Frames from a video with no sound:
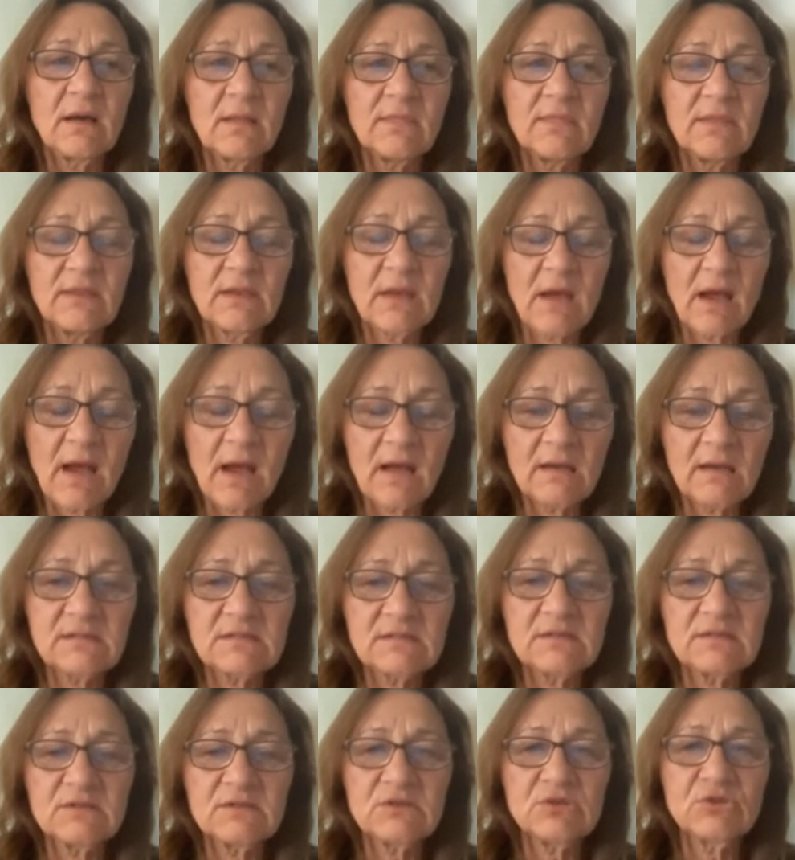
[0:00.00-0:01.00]
the
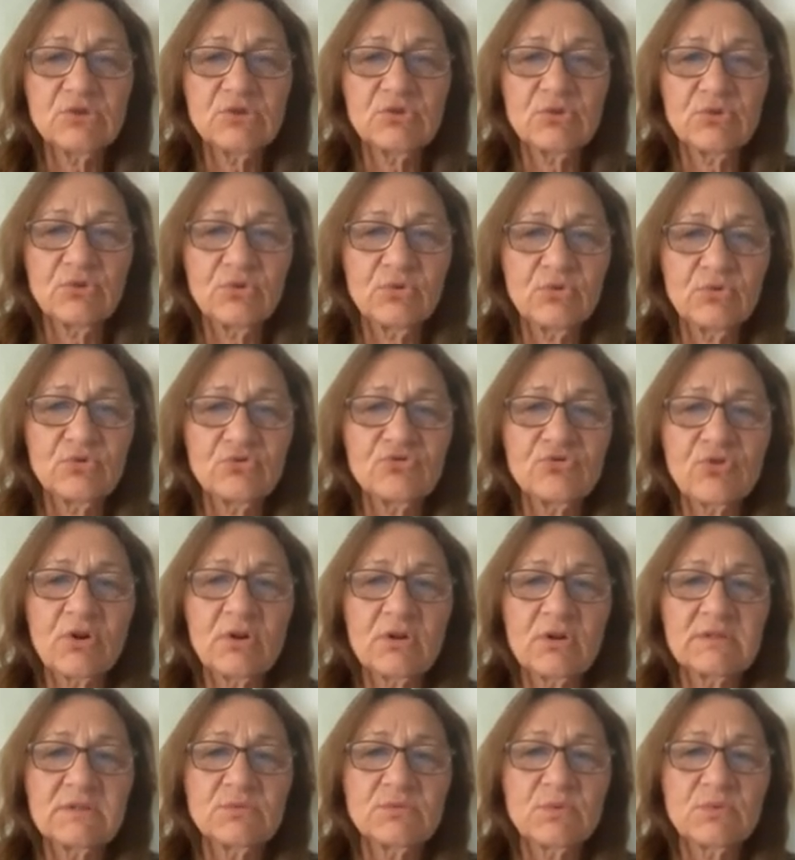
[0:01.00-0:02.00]
access to new
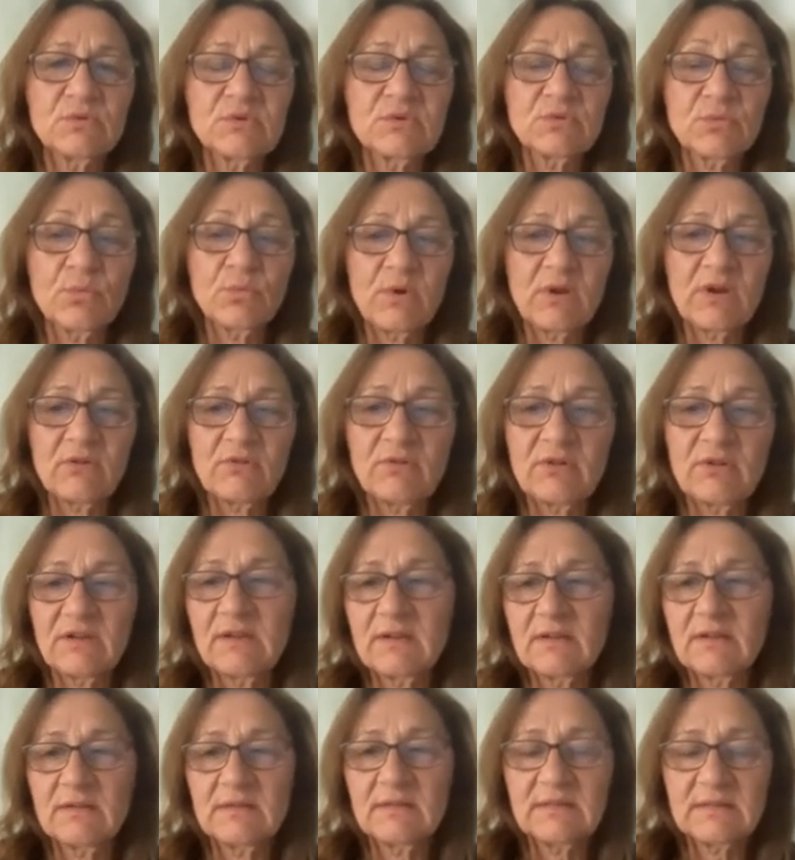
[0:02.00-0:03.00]
drugs was
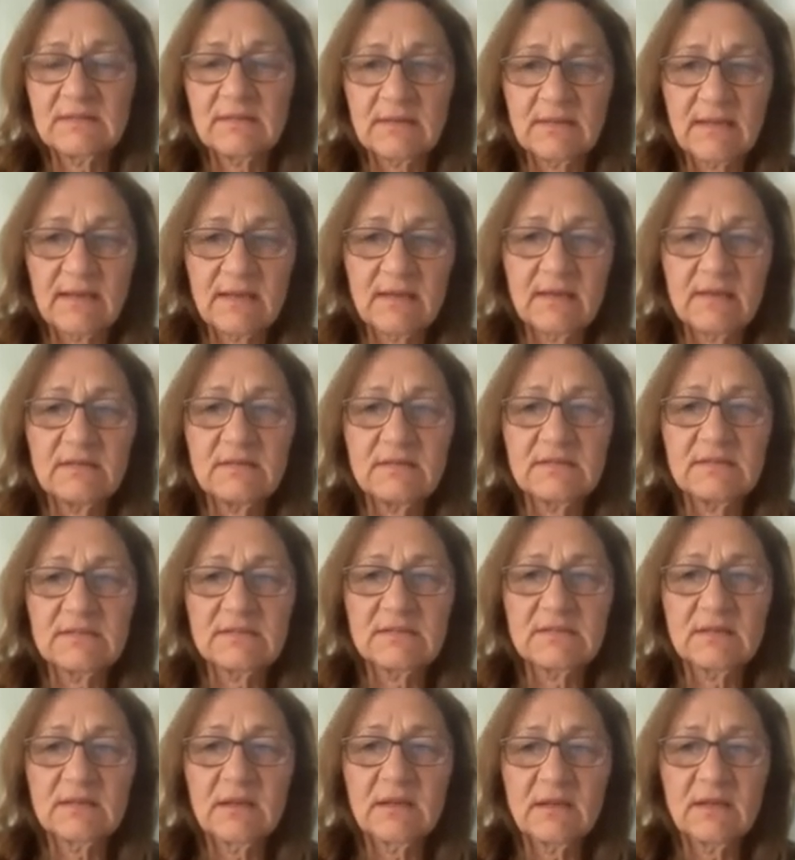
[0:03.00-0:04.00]
very delayed
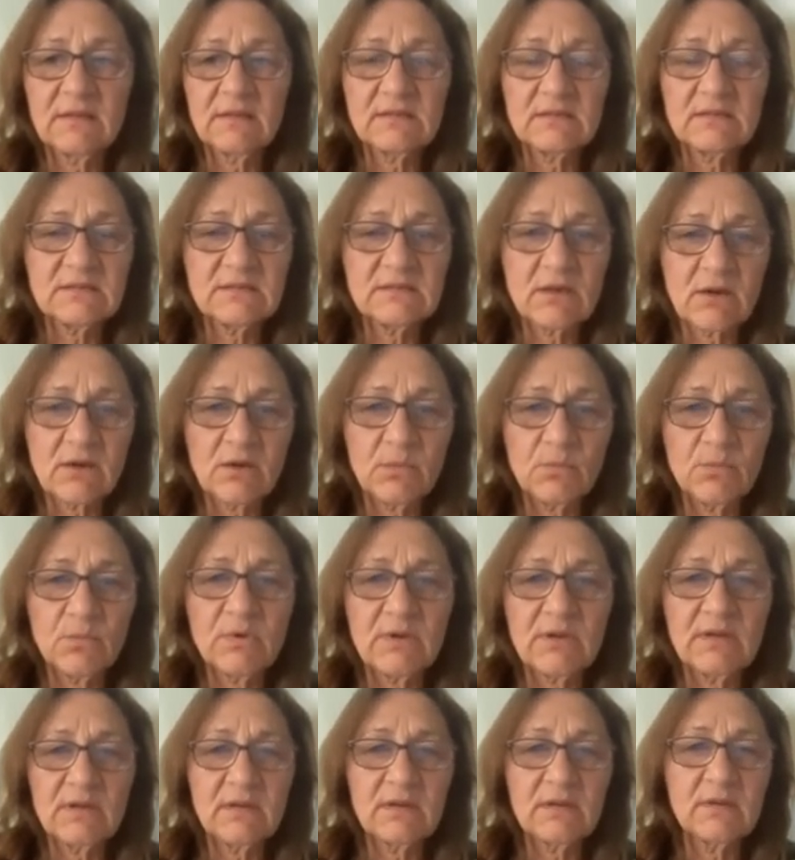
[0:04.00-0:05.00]
at the time
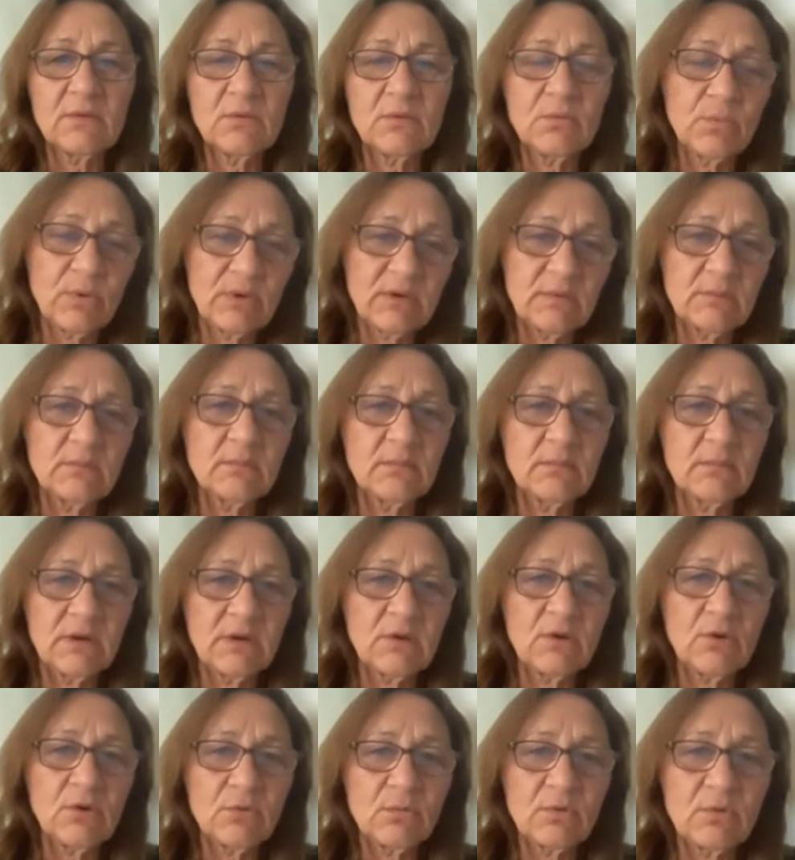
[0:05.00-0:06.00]
when
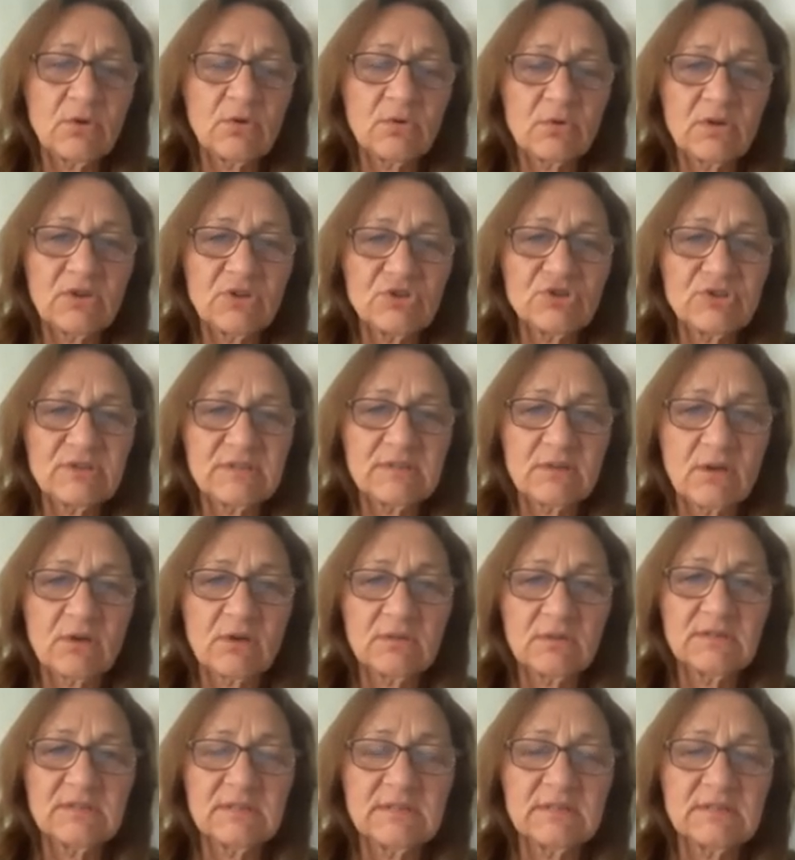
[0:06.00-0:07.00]
Myeloma Croatia
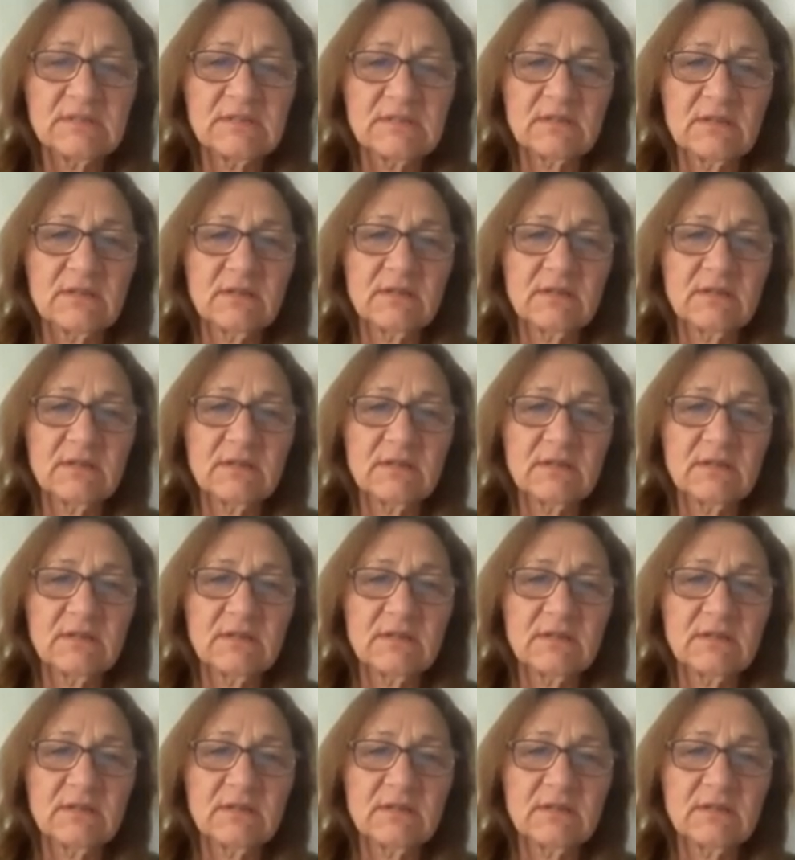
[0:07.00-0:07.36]
started,